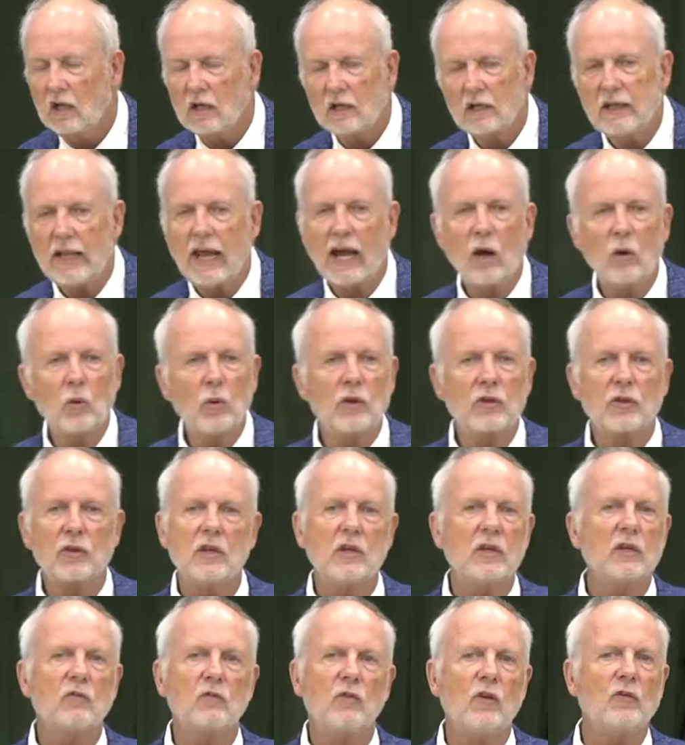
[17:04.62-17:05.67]
now with
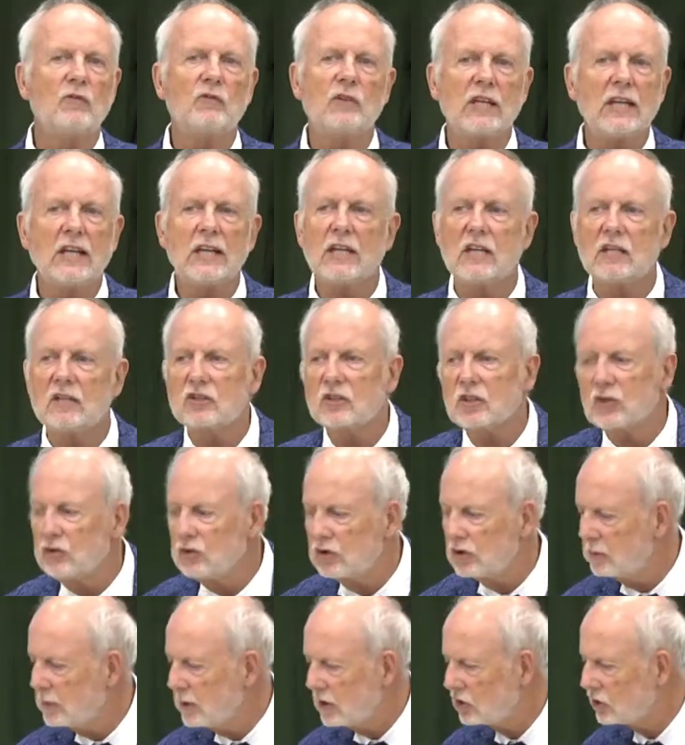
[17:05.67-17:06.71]
these 15,
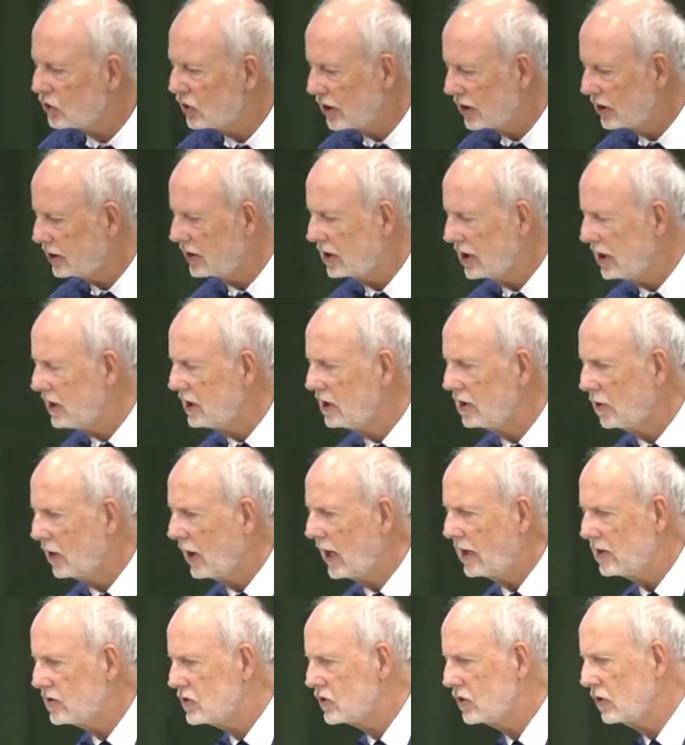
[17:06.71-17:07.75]
soon to be 16
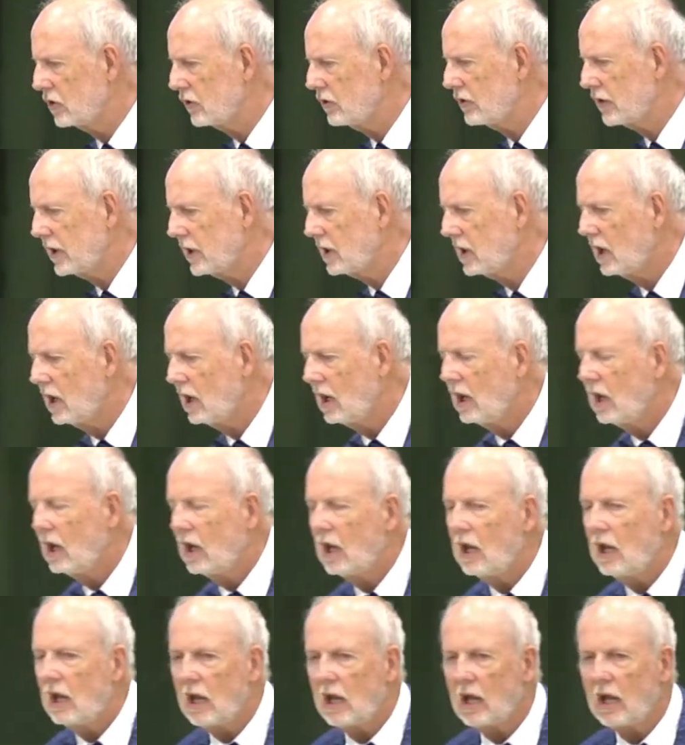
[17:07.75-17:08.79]
grandchildren,
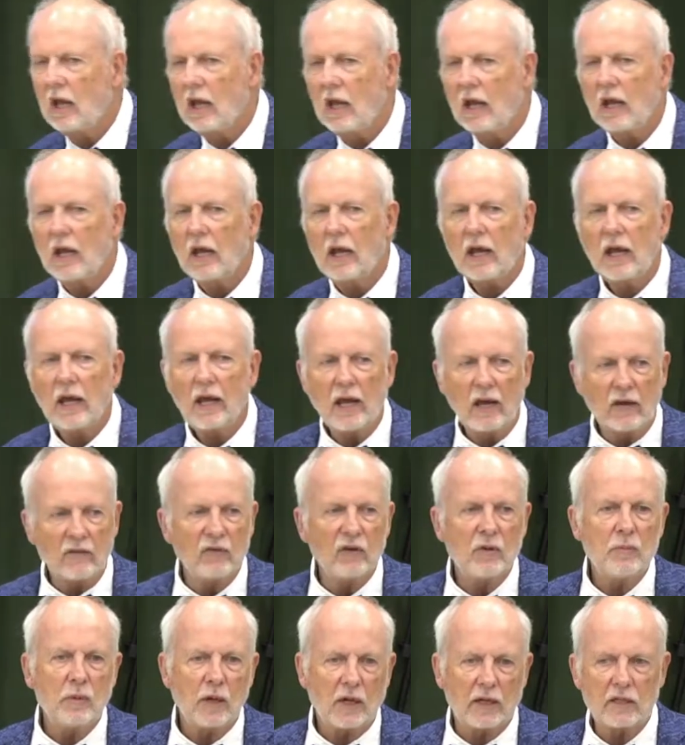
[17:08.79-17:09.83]

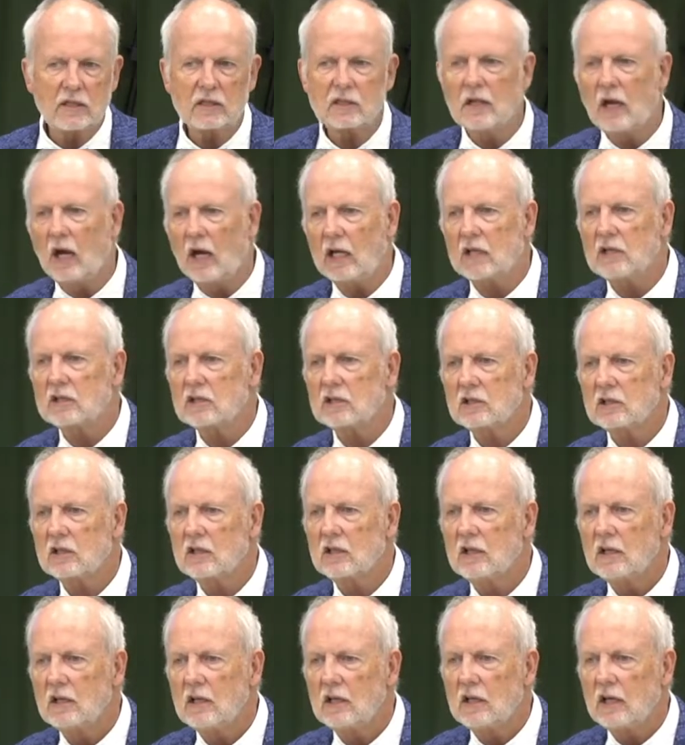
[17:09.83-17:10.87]
everybody's nice.
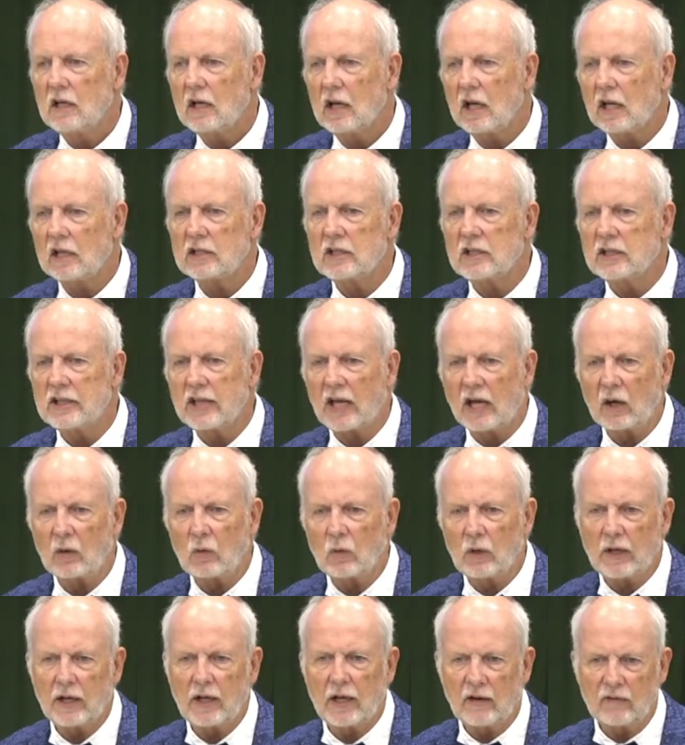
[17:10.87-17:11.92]
Isn't that
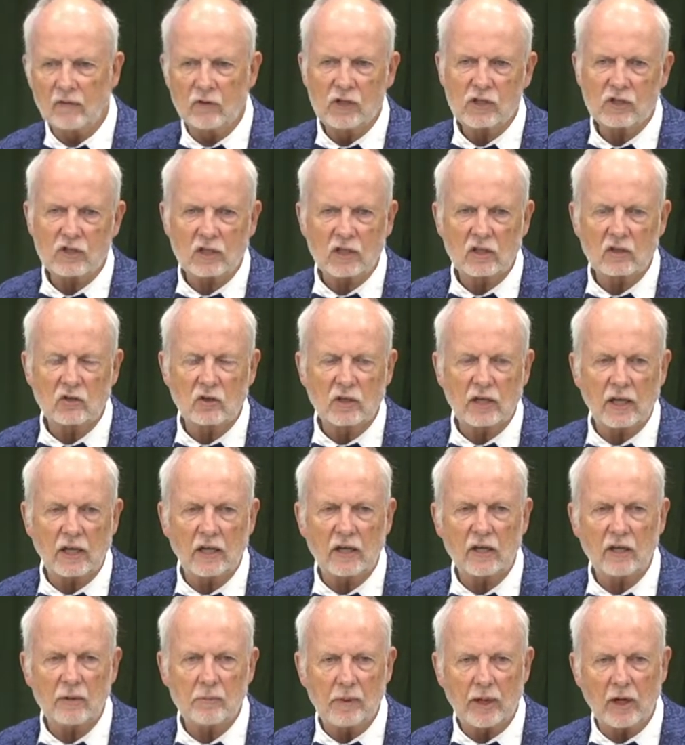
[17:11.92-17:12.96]
what every single
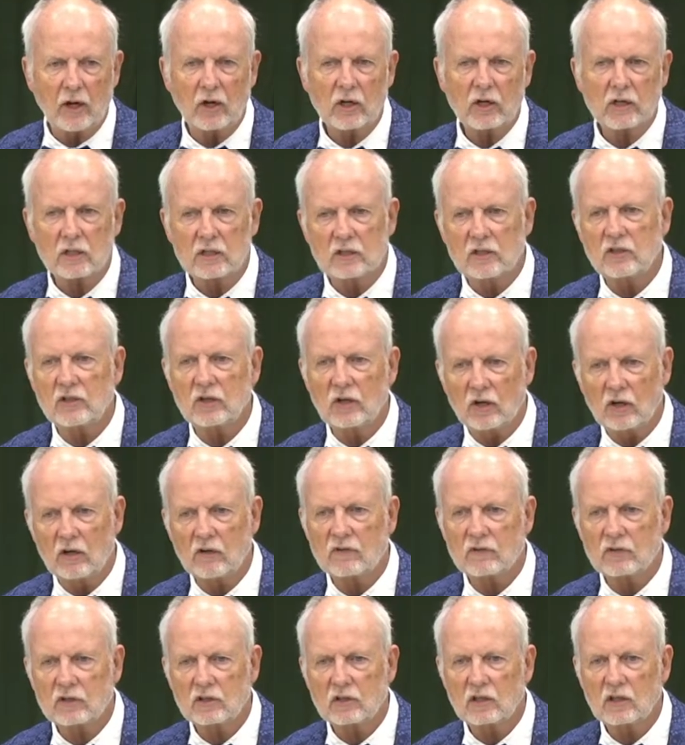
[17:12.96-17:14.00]
kid in America
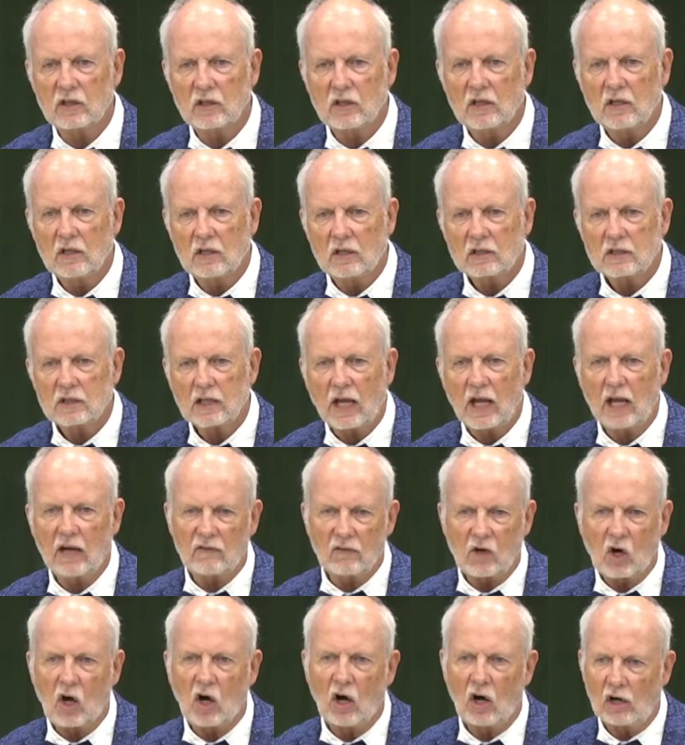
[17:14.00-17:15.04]
deserves? To
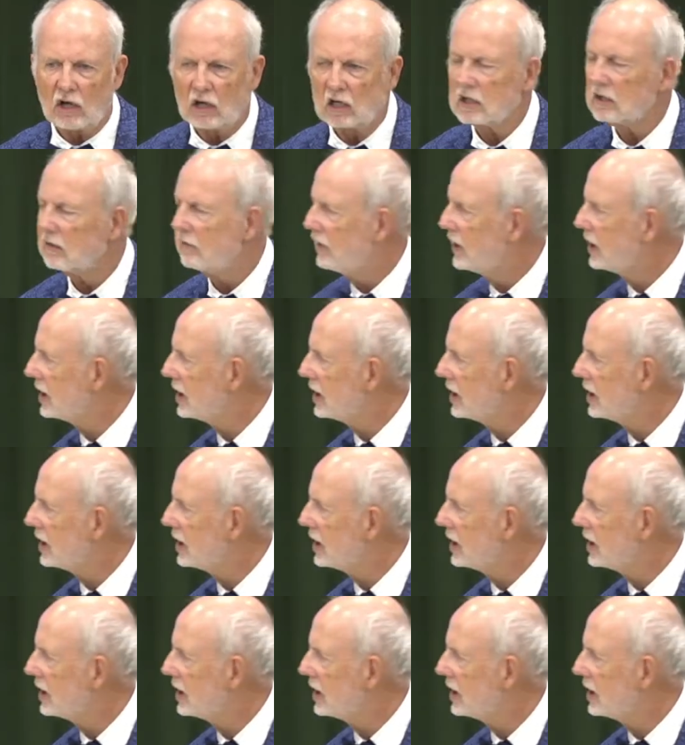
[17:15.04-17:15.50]
have all of